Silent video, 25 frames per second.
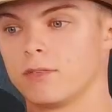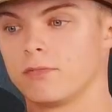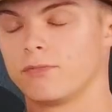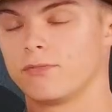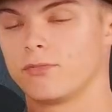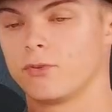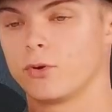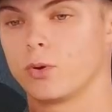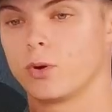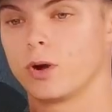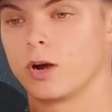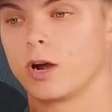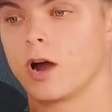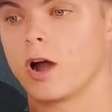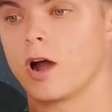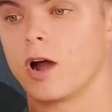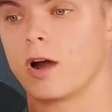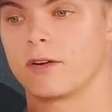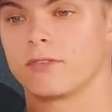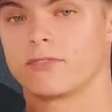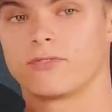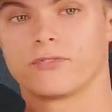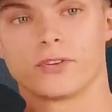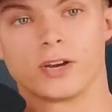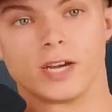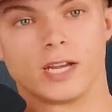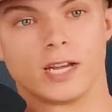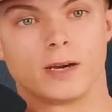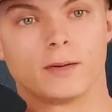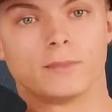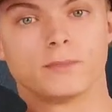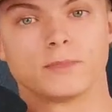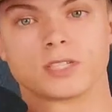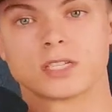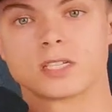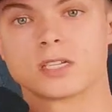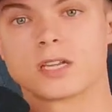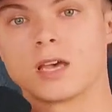for our
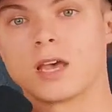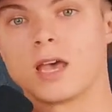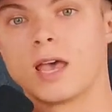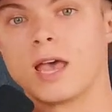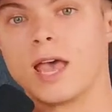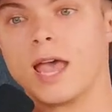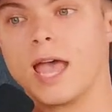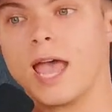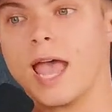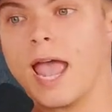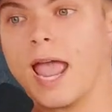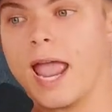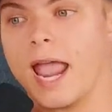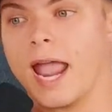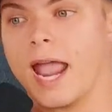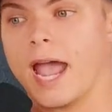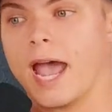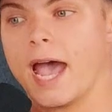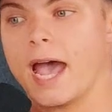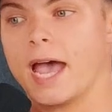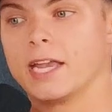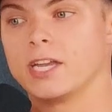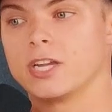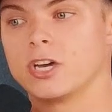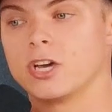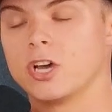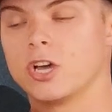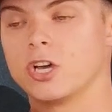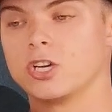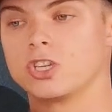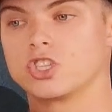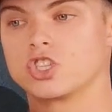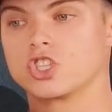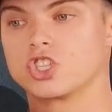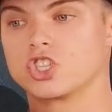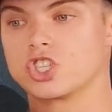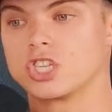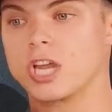freedoms and
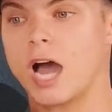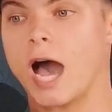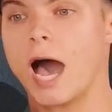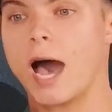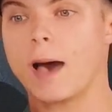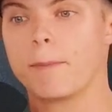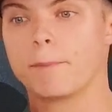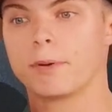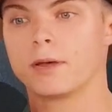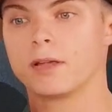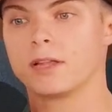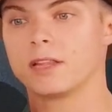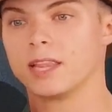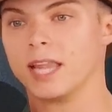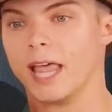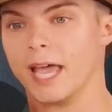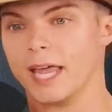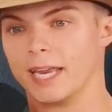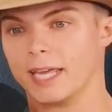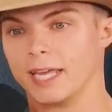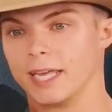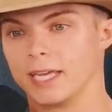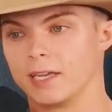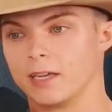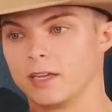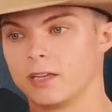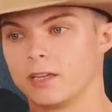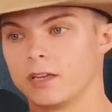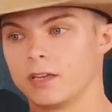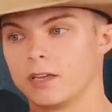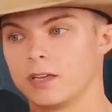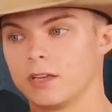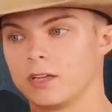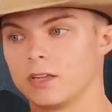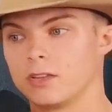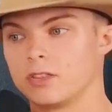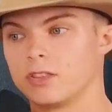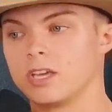stop letting
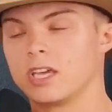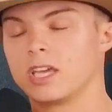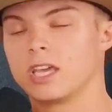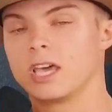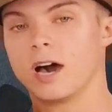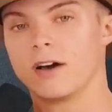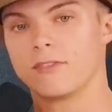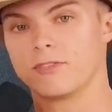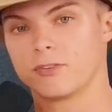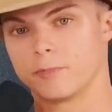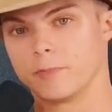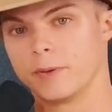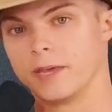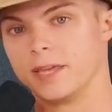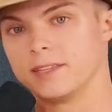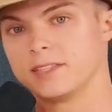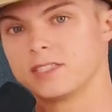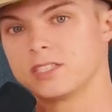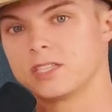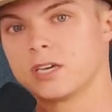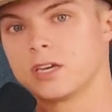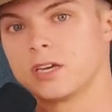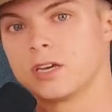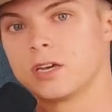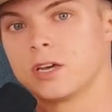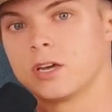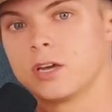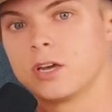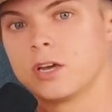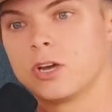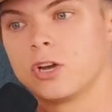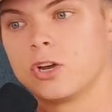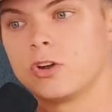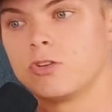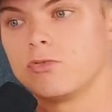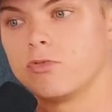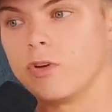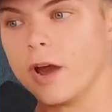the government
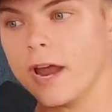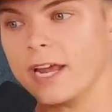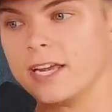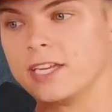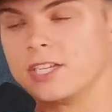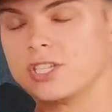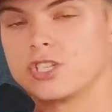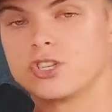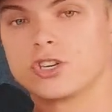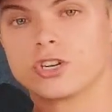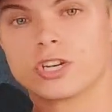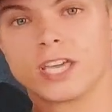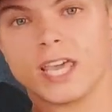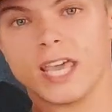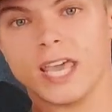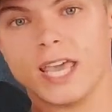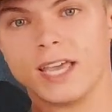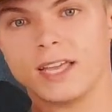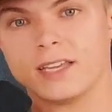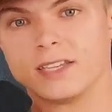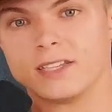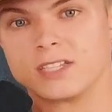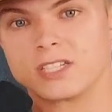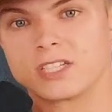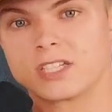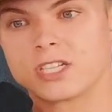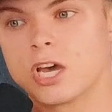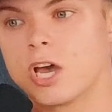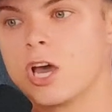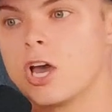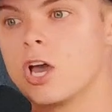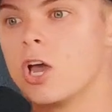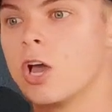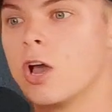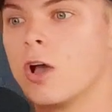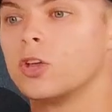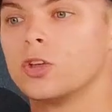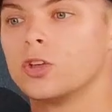raise your kids.
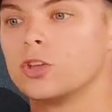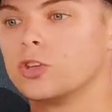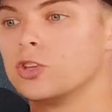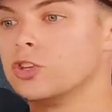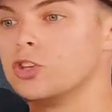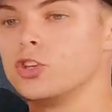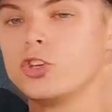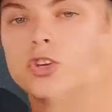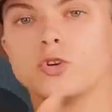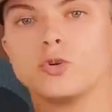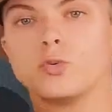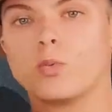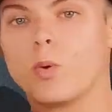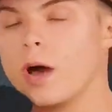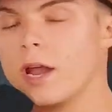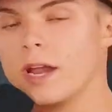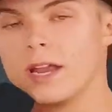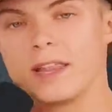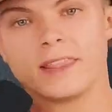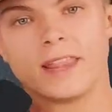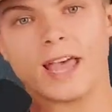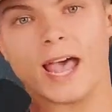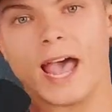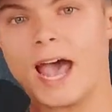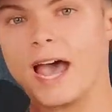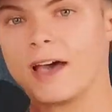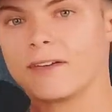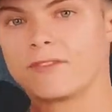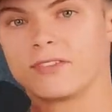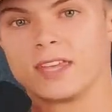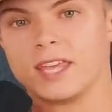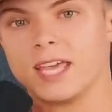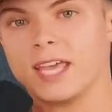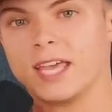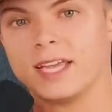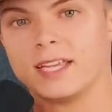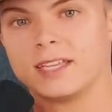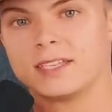You wanted to
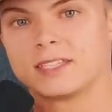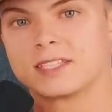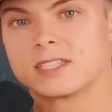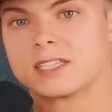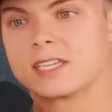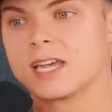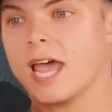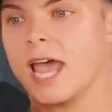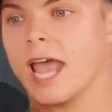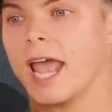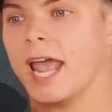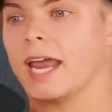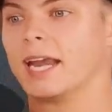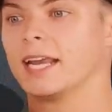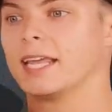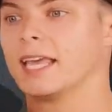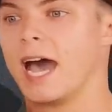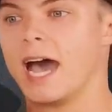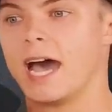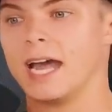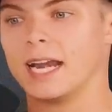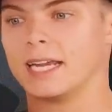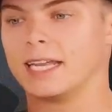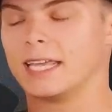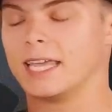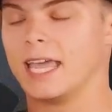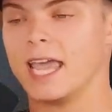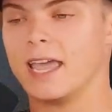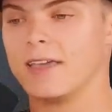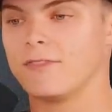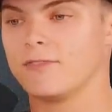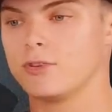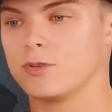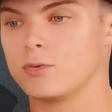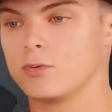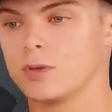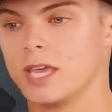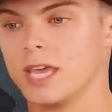have kids, and God
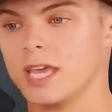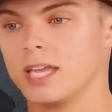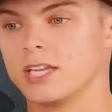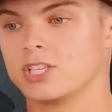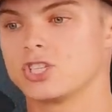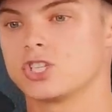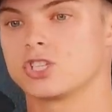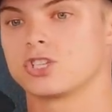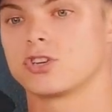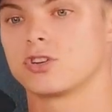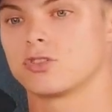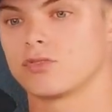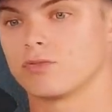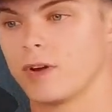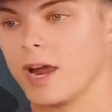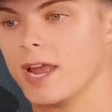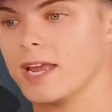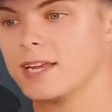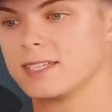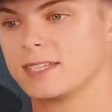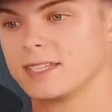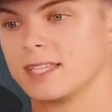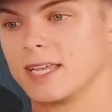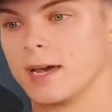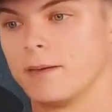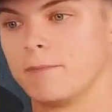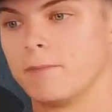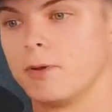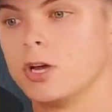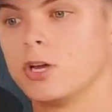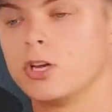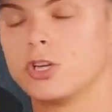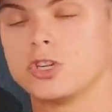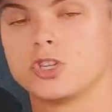gave you kids to raise them.